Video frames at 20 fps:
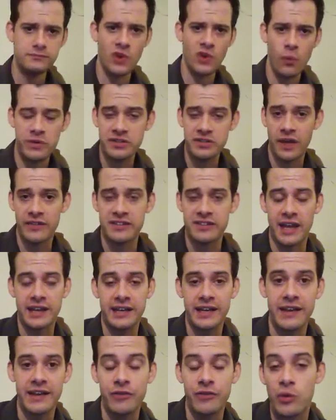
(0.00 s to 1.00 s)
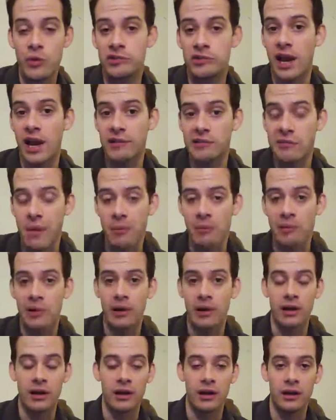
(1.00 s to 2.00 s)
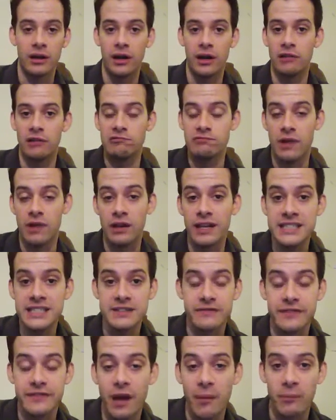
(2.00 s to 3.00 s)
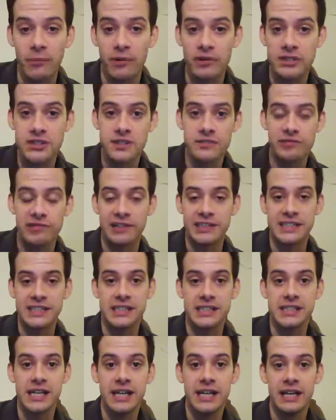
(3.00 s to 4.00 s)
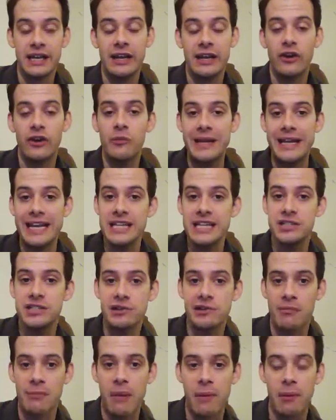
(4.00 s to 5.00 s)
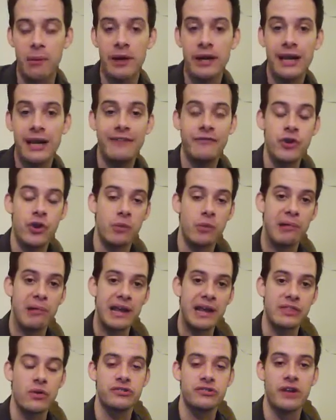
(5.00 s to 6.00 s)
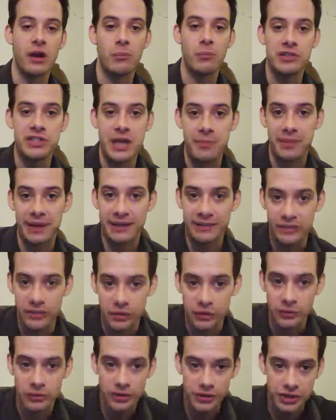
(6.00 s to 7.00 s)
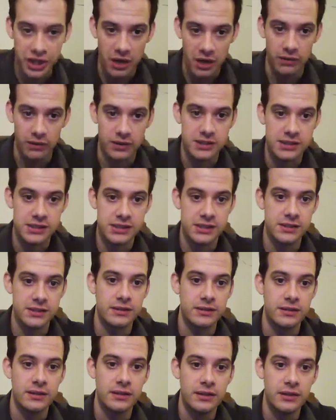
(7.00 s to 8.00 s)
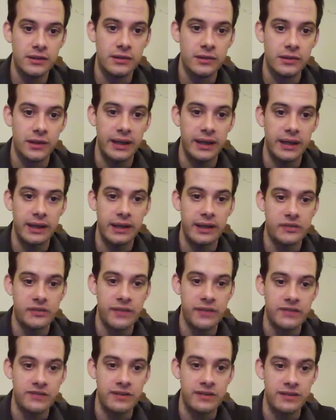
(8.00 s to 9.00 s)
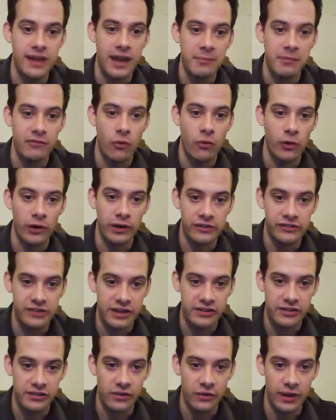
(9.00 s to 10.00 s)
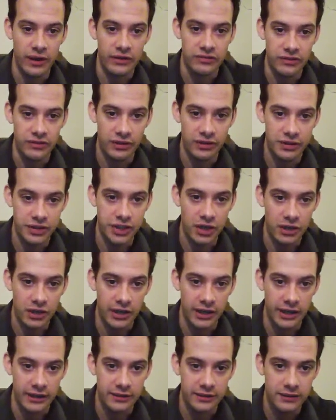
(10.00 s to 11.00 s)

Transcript: We saw this idea that if you were trying to remember a, a, a list of numbers, for instance, it would be easier to remember if you could break those numbers up into chunks. Right? And so this is the type of organization known as chunking.